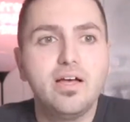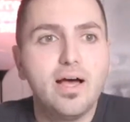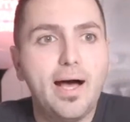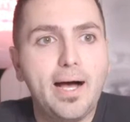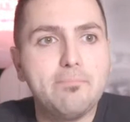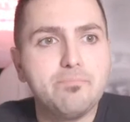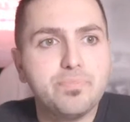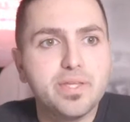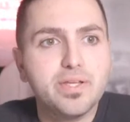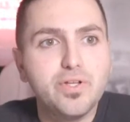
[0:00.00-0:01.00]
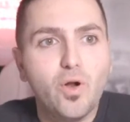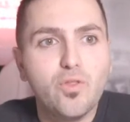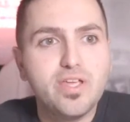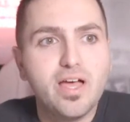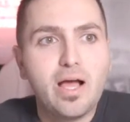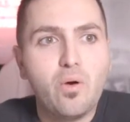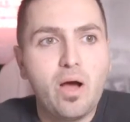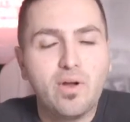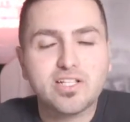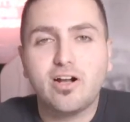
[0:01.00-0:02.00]
I
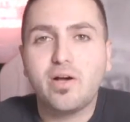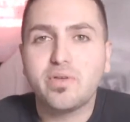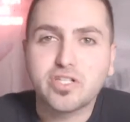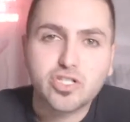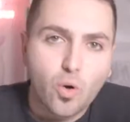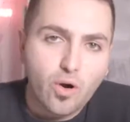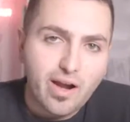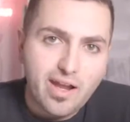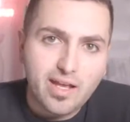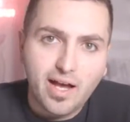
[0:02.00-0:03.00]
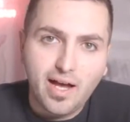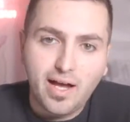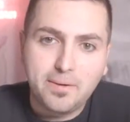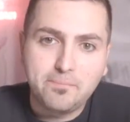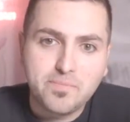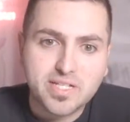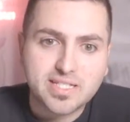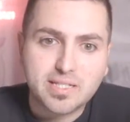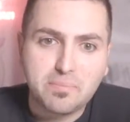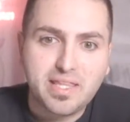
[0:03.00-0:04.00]
want to start out with a story. This
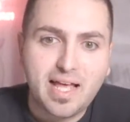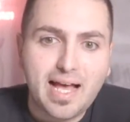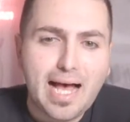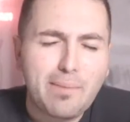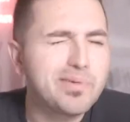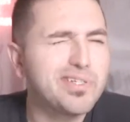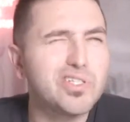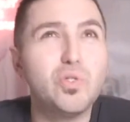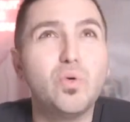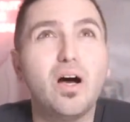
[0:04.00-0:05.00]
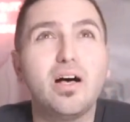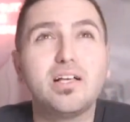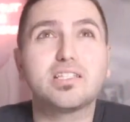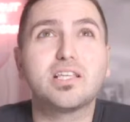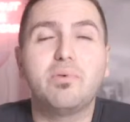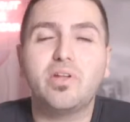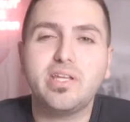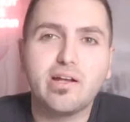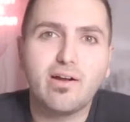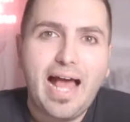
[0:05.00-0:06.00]
is something that happened to us about 1.5
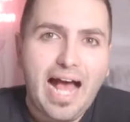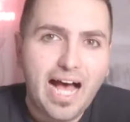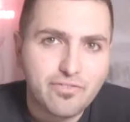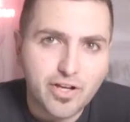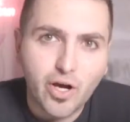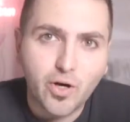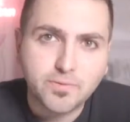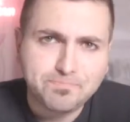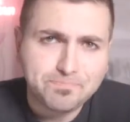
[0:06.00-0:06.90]
years ago.